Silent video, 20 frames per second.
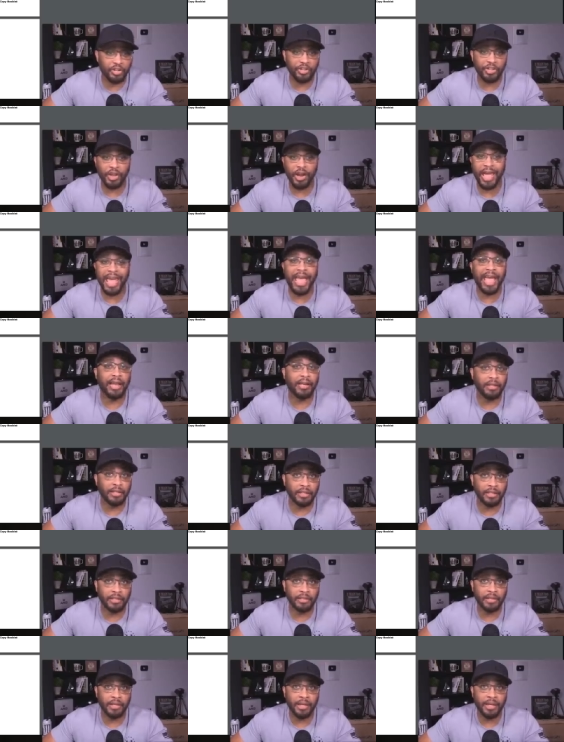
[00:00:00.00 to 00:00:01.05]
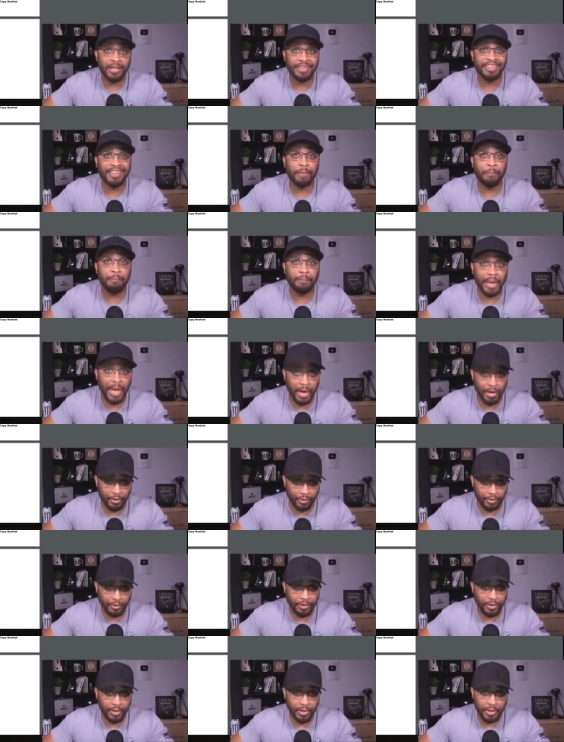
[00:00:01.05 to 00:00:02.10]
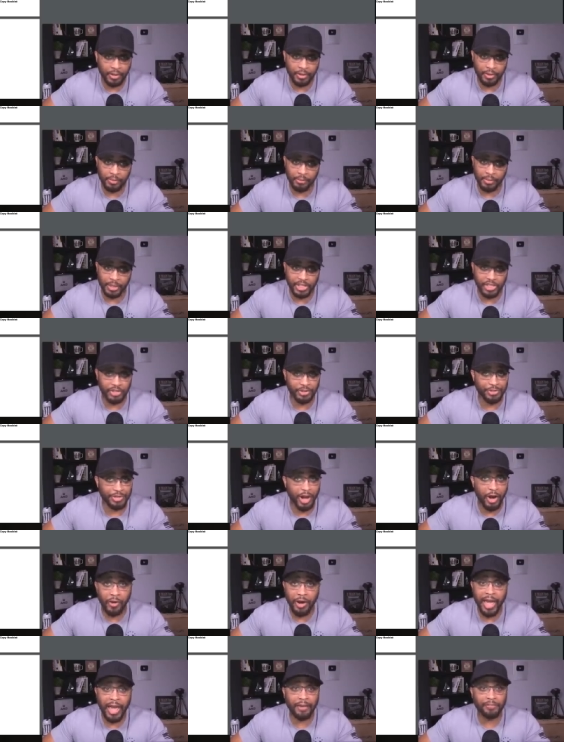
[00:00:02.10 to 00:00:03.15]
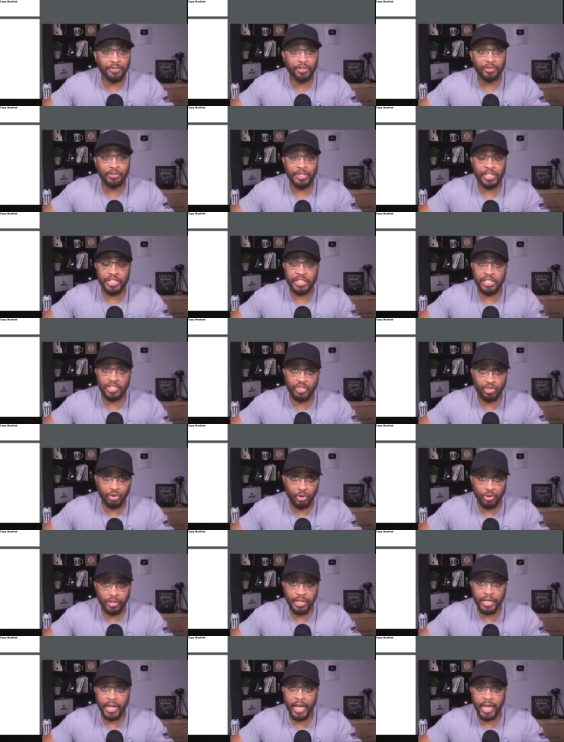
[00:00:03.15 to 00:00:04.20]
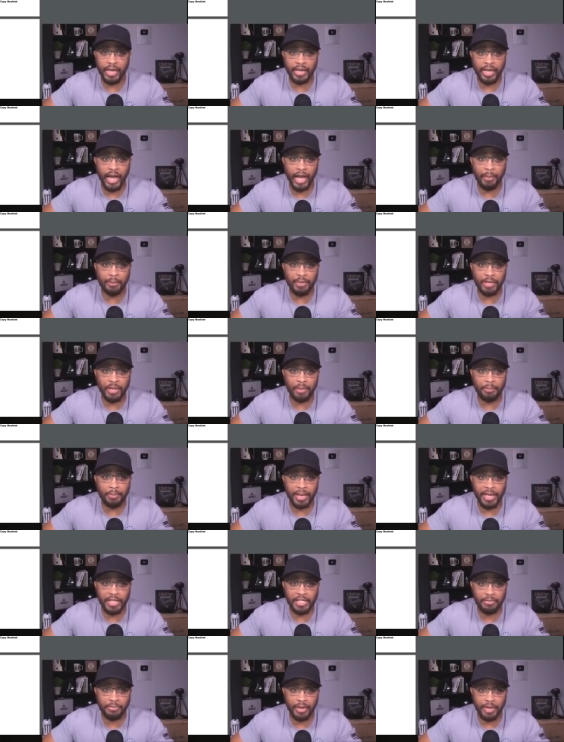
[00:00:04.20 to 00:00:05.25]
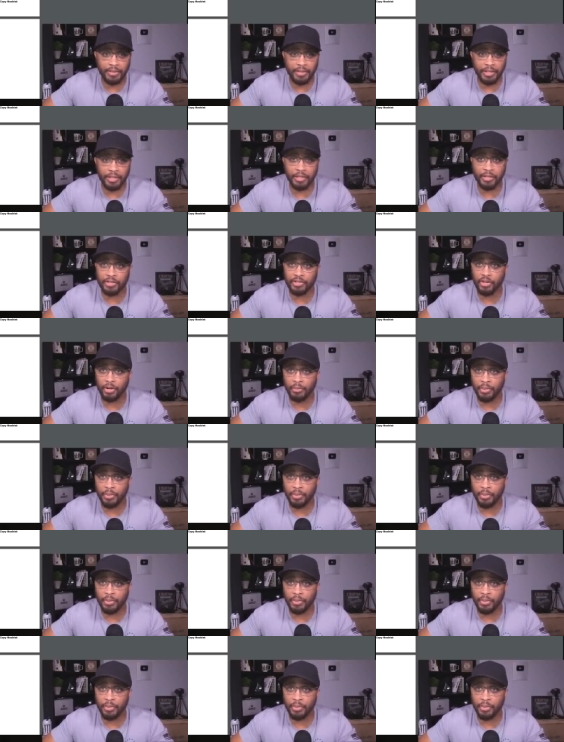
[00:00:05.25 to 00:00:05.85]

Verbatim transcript: your ad look, the better but you don't have to. This is truly a copy and paste method here. So I'm